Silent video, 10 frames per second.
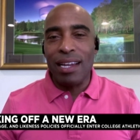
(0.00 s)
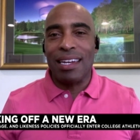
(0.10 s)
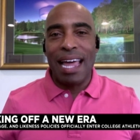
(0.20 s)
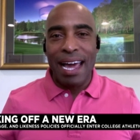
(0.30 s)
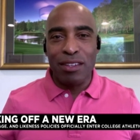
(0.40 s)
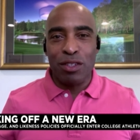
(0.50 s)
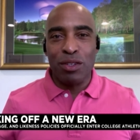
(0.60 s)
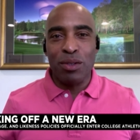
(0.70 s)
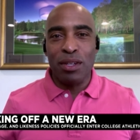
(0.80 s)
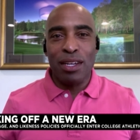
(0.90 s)
great
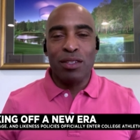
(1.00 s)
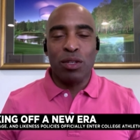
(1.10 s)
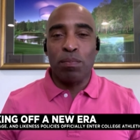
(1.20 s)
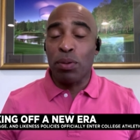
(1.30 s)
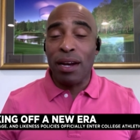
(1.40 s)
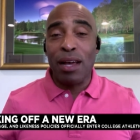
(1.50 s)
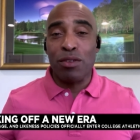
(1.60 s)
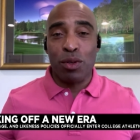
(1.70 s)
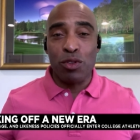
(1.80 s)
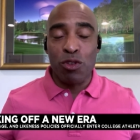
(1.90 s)
latitude to put
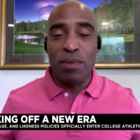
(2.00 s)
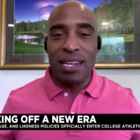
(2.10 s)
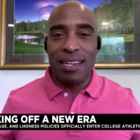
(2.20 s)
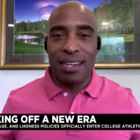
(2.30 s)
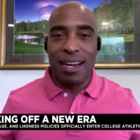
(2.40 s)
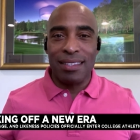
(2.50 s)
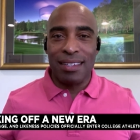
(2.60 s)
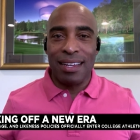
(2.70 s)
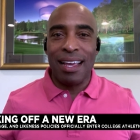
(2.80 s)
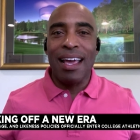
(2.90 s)
out social media
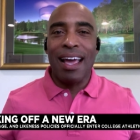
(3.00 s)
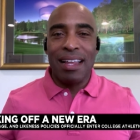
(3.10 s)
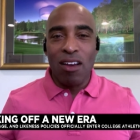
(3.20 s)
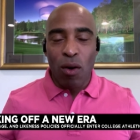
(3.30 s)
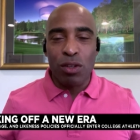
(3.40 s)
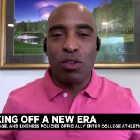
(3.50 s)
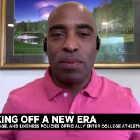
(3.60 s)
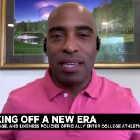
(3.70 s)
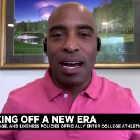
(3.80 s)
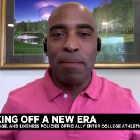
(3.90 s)
content and
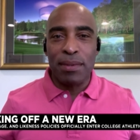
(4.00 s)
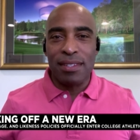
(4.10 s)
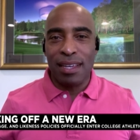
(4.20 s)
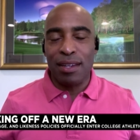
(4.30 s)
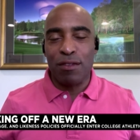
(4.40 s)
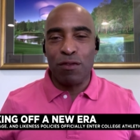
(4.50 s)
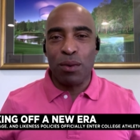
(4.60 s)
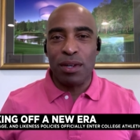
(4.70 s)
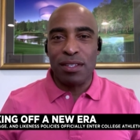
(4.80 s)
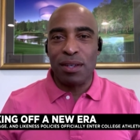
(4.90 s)
also be compensated
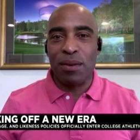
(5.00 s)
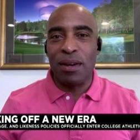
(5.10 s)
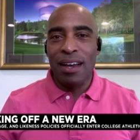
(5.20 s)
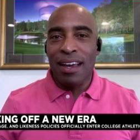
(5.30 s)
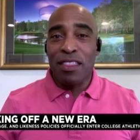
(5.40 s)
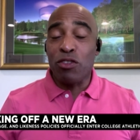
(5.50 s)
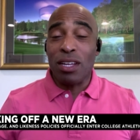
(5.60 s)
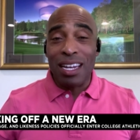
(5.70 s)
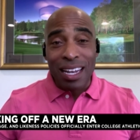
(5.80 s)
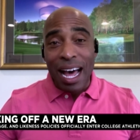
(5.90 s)
for it. So
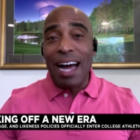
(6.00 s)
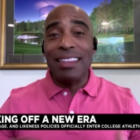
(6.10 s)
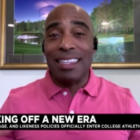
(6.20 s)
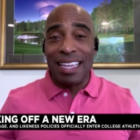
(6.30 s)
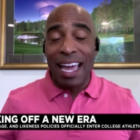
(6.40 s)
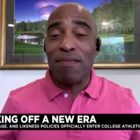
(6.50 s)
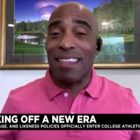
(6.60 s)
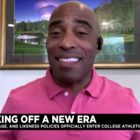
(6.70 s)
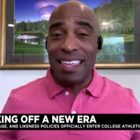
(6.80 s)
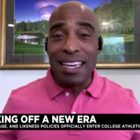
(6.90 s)
there's a lot that they have
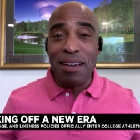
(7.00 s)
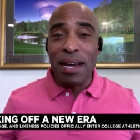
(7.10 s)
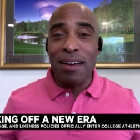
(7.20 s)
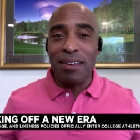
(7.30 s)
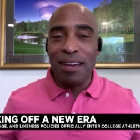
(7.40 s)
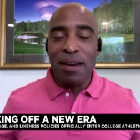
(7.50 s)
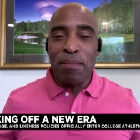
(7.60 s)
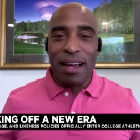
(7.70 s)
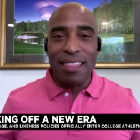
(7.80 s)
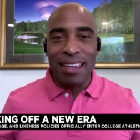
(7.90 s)
to think about
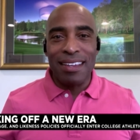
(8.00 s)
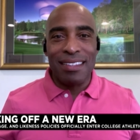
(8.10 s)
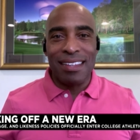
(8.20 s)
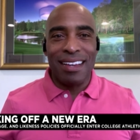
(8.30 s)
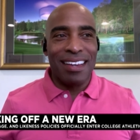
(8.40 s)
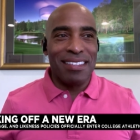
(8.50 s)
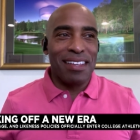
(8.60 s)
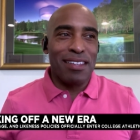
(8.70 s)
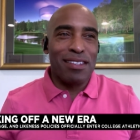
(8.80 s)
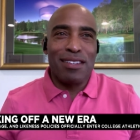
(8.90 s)
but I think it's a
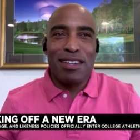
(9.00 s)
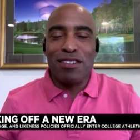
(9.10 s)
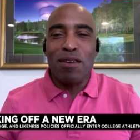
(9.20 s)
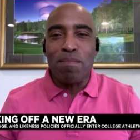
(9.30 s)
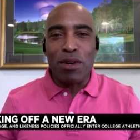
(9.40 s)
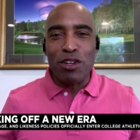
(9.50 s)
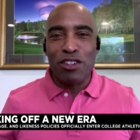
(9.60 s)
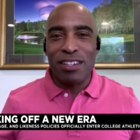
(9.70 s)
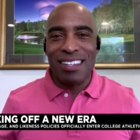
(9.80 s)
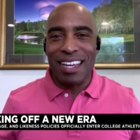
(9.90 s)
it's, it's, a, it's an
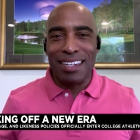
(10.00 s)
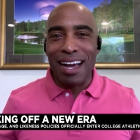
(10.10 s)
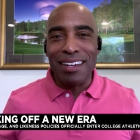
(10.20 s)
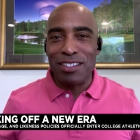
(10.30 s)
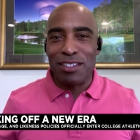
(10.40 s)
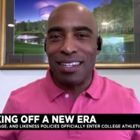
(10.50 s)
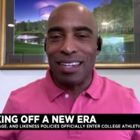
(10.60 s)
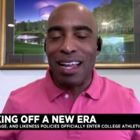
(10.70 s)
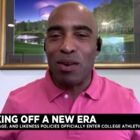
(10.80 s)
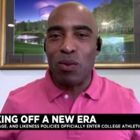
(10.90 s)
emerging technology in
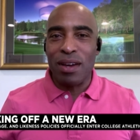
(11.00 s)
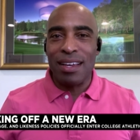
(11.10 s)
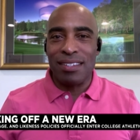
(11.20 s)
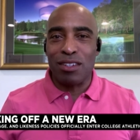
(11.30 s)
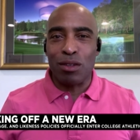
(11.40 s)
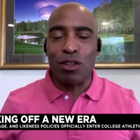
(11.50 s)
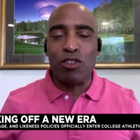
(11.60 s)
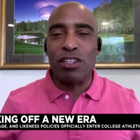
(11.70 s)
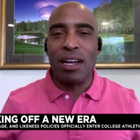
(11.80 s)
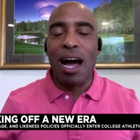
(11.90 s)
a lot of ways, an
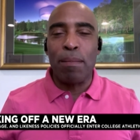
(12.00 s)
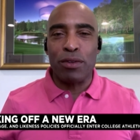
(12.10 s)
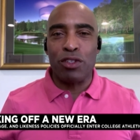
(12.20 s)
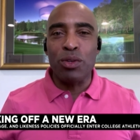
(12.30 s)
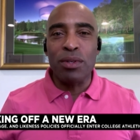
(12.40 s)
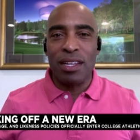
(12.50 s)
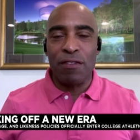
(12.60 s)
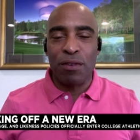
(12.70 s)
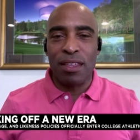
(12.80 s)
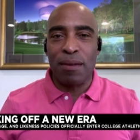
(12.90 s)
emerging
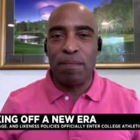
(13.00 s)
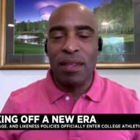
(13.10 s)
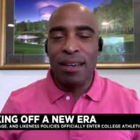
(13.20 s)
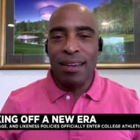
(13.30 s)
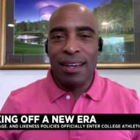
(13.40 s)
opportunity for them